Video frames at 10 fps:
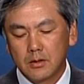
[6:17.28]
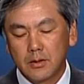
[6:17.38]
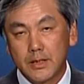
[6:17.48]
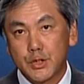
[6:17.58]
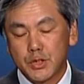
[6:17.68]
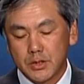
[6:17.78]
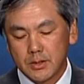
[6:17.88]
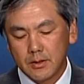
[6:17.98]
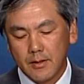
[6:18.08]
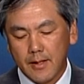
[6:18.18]
each
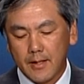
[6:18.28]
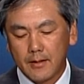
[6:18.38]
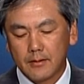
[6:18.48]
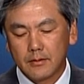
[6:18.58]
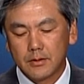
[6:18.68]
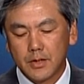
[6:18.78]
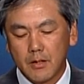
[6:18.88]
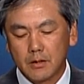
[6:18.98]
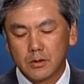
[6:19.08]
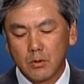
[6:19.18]
other, and they
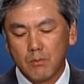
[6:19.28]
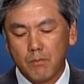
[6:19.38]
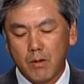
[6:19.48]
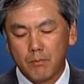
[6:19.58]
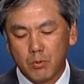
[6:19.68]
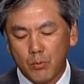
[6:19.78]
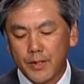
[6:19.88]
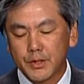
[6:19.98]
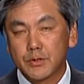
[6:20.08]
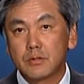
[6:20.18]
are so
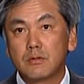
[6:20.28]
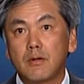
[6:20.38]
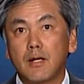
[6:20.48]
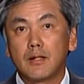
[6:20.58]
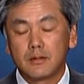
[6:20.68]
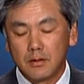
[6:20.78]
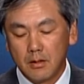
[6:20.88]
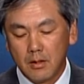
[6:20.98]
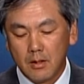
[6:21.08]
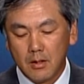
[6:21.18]
professional, and
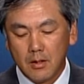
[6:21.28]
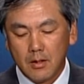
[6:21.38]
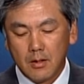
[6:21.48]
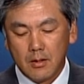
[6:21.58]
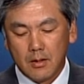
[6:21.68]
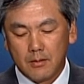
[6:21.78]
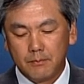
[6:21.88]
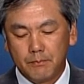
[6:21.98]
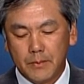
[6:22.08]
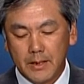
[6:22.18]
I
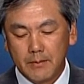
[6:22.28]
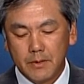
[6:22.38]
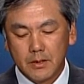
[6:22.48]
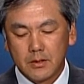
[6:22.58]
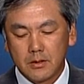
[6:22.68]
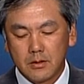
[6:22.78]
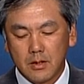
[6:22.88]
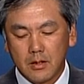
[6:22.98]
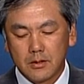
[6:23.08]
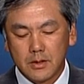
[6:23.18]
believe that
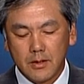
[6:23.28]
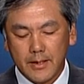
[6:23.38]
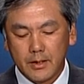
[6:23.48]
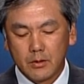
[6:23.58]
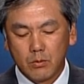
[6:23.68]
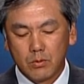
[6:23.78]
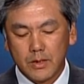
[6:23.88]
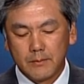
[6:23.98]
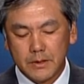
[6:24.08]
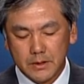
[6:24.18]
they're ready for
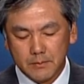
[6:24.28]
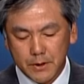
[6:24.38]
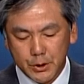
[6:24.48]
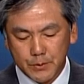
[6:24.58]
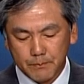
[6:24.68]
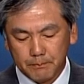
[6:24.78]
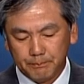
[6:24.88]
this mission.